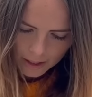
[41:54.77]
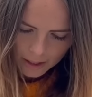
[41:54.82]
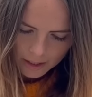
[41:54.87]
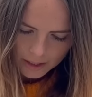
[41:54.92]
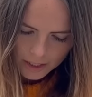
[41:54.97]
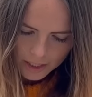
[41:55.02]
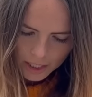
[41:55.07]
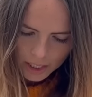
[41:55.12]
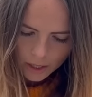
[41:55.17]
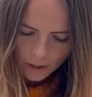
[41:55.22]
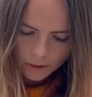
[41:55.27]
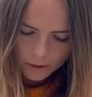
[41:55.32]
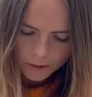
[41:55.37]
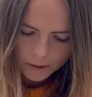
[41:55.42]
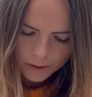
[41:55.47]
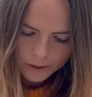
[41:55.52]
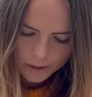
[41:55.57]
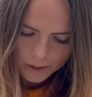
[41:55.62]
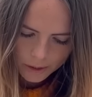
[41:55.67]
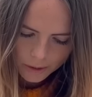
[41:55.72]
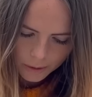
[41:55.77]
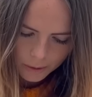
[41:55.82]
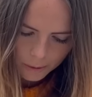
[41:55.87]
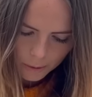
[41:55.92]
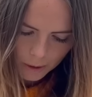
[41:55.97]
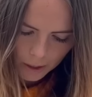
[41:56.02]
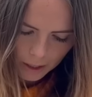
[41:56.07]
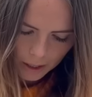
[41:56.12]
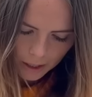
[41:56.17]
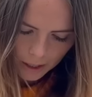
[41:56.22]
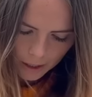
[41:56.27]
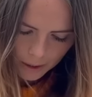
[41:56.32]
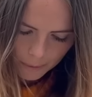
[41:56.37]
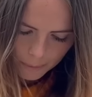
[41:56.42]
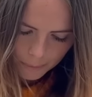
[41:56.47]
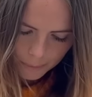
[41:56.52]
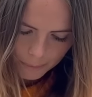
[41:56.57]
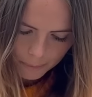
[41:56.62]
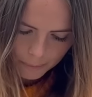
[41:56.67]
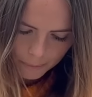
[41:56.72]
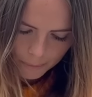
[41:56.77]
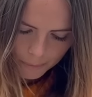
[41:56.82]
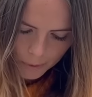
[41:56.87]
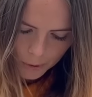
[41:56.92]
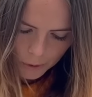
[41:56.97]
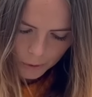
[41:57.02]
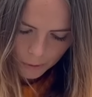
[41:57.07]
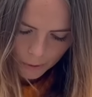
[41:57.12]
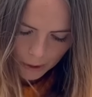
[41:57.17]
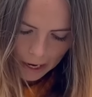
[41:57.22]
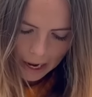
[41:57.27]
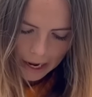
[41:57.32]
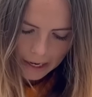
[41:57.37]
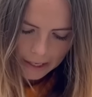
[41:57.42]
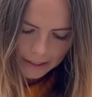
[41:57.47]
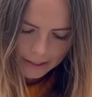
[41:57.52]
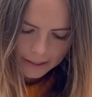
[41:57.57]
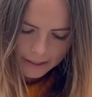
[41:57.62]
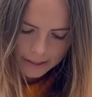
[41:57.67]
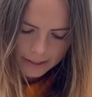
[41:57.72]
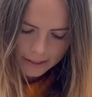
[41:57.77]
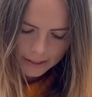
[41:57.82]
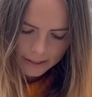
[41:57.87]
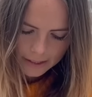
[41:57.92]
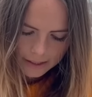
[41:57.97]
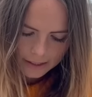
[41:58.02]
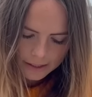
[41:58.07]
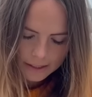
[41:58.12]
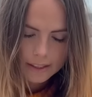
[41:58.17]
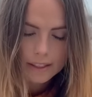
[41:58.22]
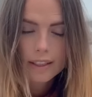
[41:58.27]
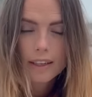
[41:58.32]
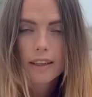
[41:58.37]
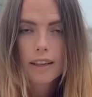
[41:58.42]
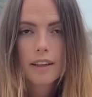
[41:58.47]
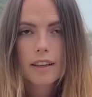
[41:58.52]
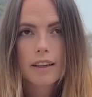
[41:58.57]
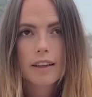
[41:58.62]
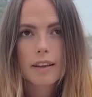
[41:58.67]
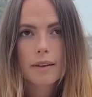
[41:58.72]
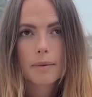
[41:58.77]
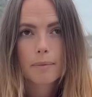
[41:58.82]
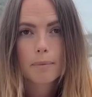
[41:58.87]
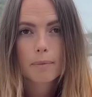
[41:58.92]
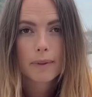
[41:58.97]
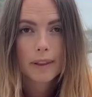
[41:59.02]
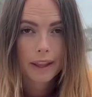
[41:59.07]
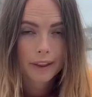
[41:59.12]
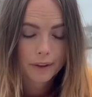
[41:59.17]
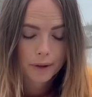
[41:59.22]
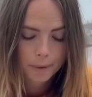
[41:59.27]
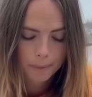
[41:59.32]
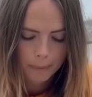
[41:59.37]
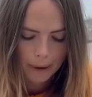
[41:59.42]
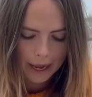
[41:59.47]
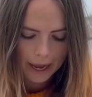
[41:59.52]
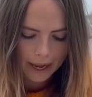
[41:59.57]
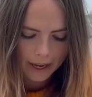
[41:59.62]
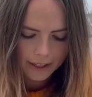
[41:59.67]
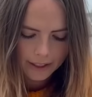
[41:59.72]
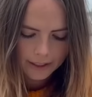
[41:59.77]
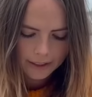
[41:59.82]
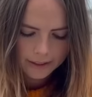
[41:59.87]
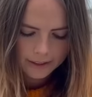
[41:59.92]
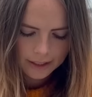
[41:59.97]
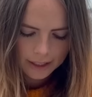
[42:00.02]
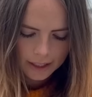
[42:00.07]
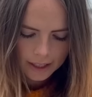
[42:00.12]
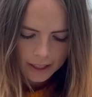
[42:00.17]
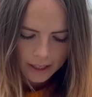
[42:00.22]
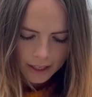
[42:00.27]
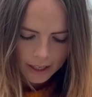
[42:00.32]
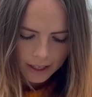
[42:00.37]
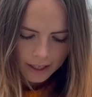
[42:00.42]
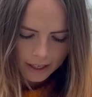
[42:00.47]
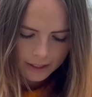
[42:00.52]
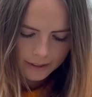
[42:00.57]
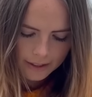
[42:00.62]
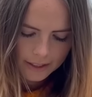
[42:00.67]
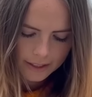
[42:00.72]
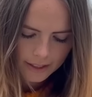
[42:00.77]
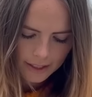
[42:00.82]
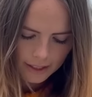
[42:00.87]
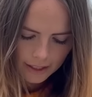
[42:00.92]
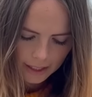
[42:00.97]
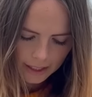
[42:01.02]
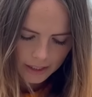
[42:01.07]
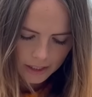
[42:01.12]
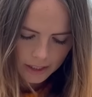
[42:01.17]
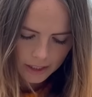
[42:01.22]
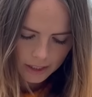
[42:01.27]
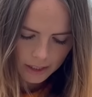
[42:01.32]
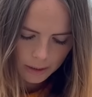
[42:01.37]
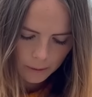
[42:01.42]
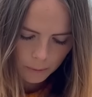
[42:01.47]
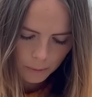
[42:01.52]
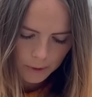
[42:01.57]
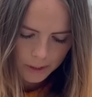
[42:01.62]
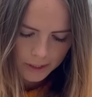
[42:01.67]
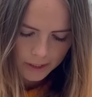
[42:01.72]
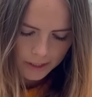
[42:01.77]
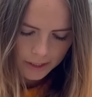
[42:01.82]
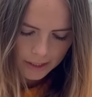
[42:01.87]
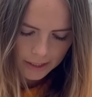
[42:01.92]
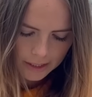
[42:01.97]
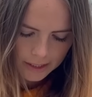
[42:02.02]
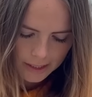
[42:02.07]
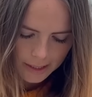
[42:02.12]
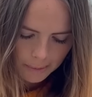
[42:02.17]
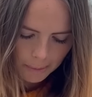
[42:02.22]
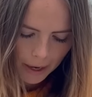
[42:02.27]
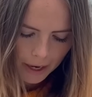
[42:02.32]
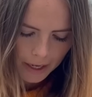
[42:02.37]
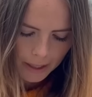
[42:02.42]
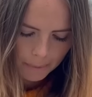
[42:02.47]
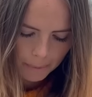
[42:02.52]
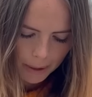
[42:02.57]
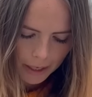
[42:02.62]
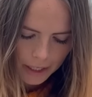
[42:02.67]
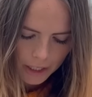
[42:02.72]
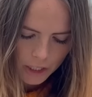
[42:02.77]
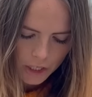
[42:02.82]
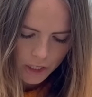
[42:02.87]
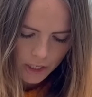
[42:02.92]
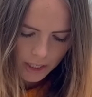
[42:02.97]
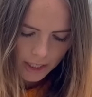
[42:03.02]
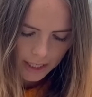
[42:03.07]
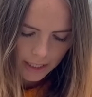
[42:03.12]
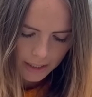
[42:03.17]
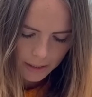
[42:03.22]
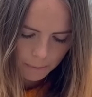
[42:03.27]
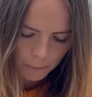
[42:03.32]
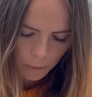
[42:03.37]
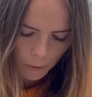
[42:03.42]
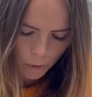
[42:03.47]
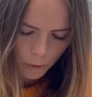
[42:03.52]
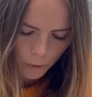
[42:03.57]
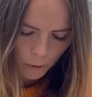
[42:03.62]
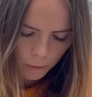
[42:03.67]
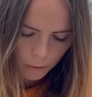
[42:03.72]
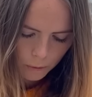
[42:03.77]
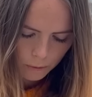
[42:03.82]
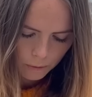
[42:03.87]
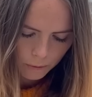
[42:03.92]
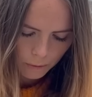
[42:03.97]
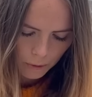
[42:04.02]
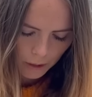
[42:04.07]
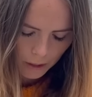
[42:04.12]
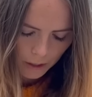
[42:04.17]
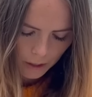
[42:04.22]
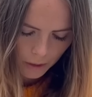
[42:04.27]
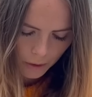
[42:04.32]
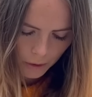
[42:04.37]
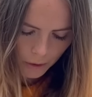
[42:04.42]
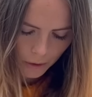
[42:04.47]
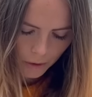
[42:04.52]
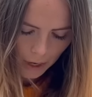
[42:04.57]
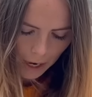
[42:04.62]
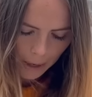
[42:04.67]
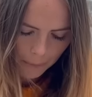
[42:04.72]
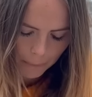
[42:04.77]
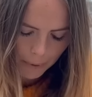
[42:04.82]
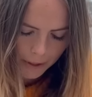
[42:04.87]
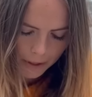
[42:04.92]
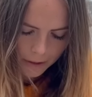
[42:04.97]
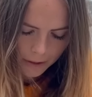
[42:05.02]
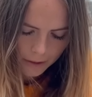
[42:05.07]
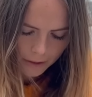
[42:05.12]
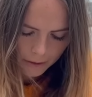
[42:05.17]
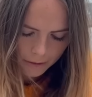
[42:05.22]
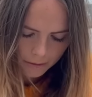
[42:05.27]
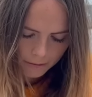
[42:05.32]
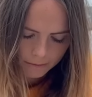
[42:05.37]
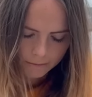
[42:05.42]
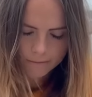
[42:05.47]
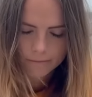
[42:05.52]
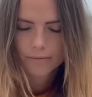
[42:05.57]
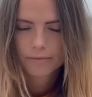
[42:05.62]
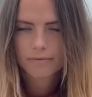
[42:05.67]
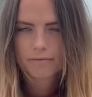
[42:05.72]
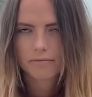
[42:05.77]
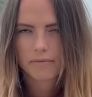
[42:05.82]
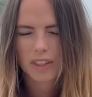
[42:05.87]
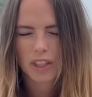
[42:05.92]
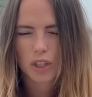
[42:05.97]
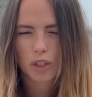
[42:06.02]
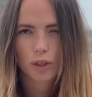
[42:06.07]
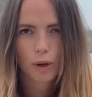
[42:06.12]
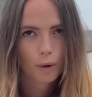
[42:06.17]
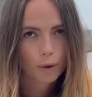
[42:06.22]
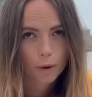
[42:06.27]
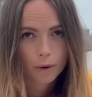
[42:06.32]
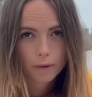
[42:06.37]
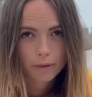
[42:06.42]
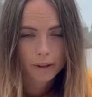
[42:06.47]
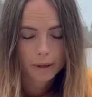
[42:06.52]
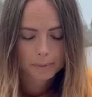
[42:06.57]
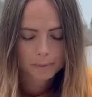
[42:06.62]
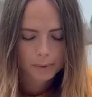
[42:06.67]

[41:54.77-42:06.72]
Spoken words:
She also creates leather bags, and this collection was inspired by Jeannette Bouldeau, her grandmother, don't know if I'm